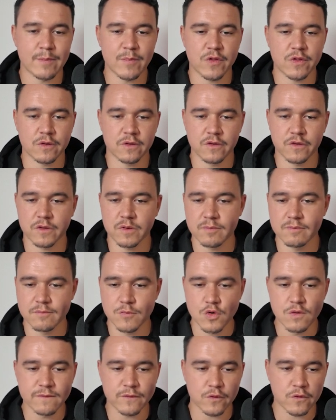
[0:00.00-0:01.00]
Amazon's
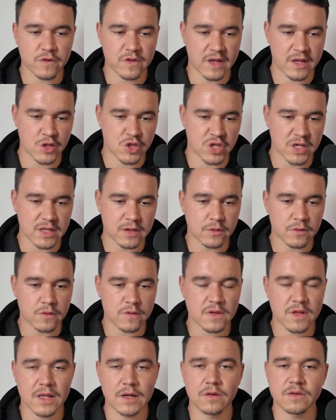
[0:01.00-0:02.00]
movers and
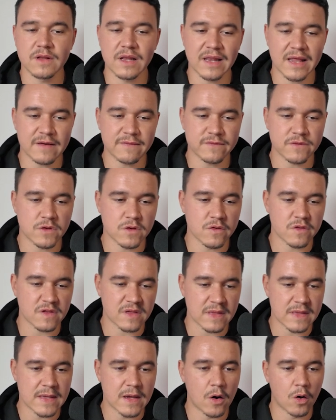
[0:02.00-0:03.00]
shakers. And on the left, you
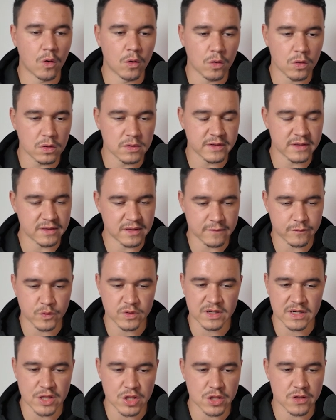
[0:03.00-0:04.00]
see all the
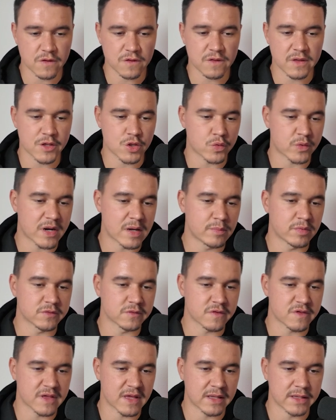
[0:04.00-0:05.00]
different niches that you're able
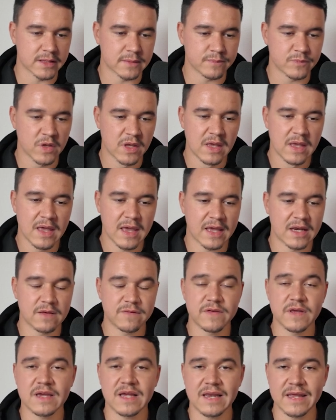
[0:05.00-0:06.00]
to sell in. And
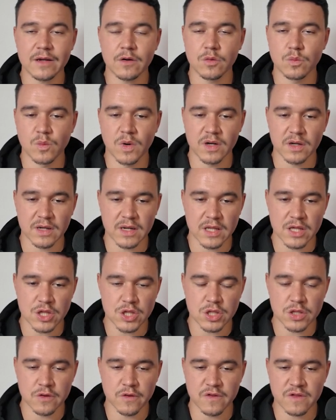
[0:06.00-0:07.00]
if you click on one
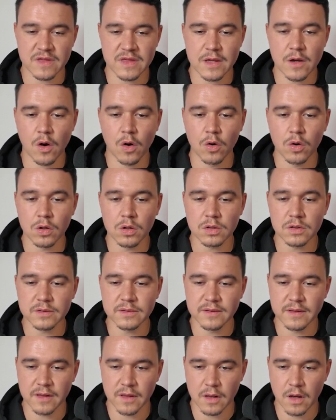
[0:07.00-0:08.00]
niche, you see all
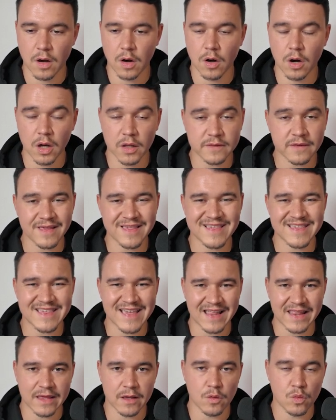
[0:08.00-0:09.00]
the hot
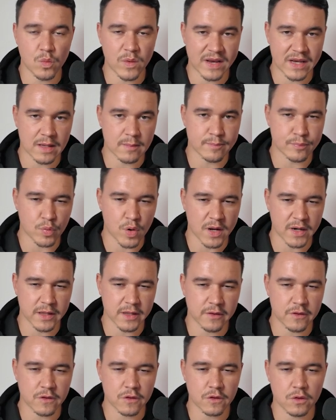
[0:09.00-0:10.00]
selling winning
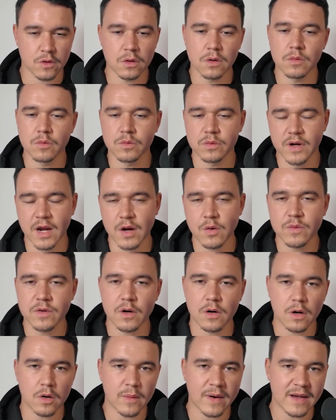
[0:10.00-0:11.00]
products. So now we
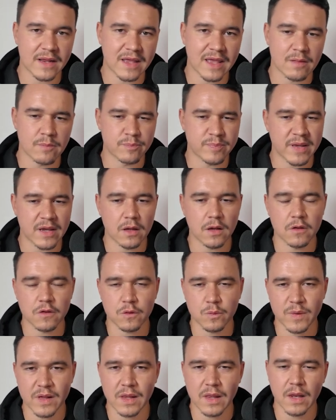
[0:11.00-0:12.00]
already can pick
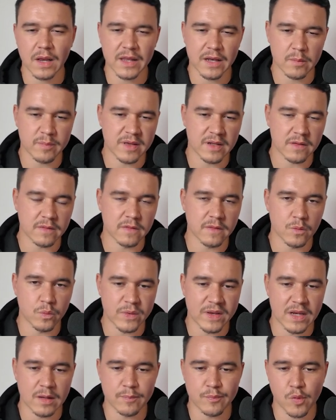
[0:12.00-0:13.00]
as well a little bit the
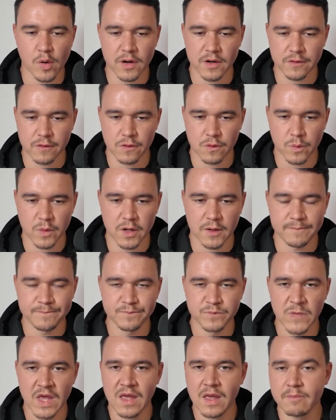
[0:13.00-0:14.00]
winning products as well.
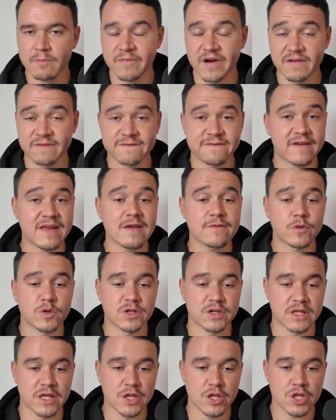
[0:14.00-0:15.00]
My
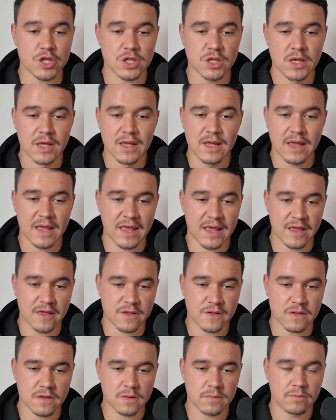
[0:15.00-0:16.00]
favorite niche
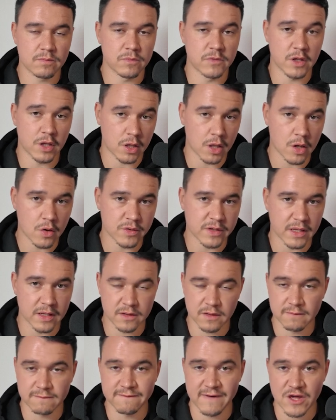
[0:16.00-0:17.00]
is the
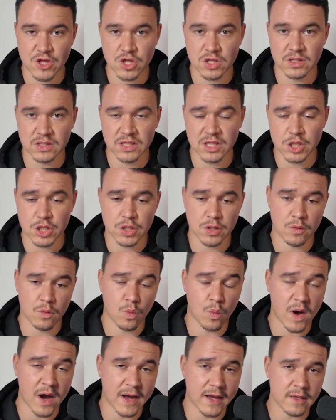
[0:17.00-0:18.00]
clothing, the fashion niche.
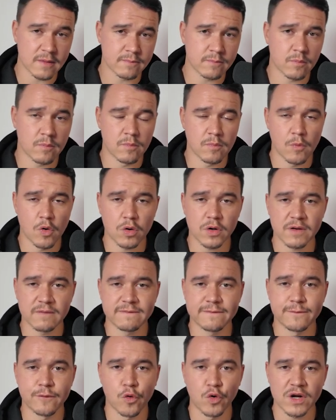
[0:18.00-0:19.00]
Why? More than
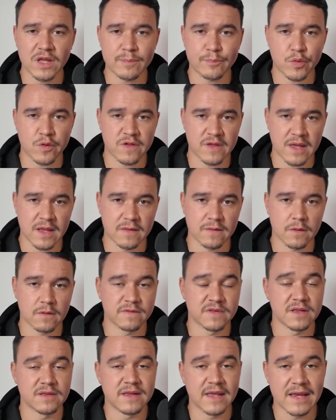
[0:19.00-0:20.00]
40%
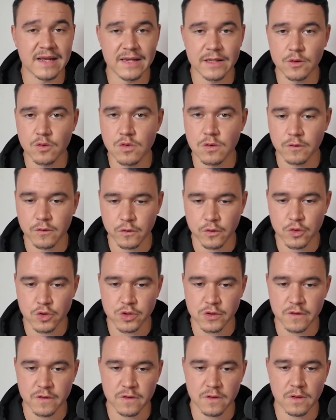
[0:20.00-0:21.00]
of the daily Google
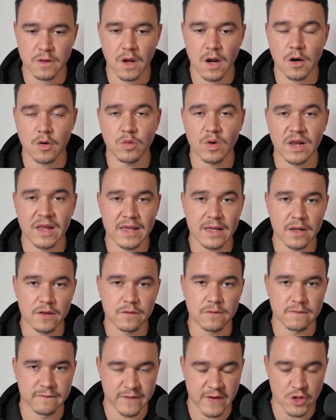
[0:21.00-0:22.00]
searches are related
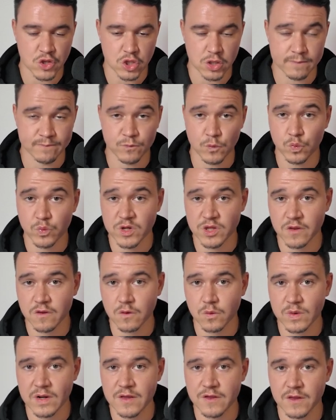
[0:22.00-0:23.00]
to fashion, which is
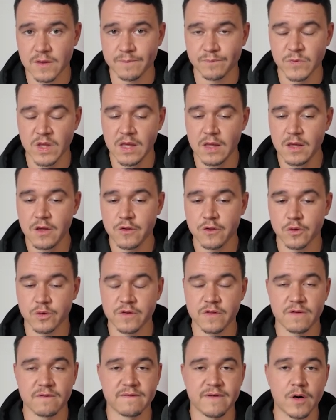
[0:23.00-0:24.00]
crazy. So it
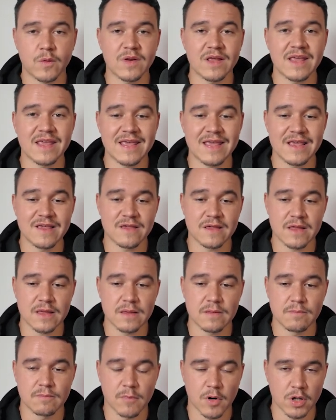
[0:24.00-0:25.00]
is a very
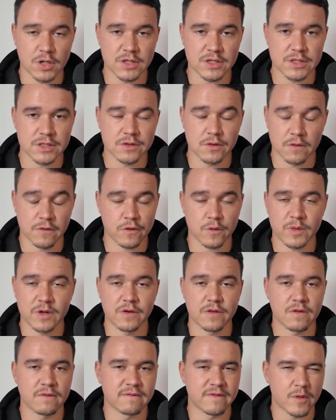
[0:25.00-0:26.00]
easy it
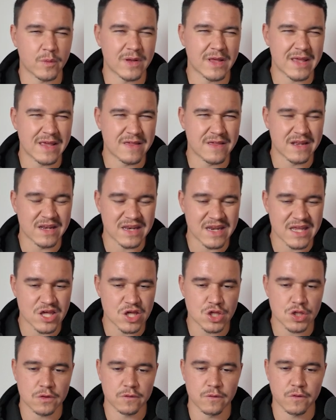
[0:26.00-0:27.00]
is a very easy
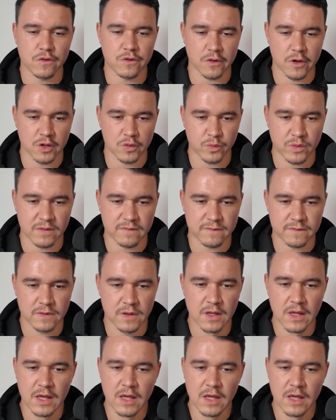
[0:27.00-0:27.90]
niche to start with.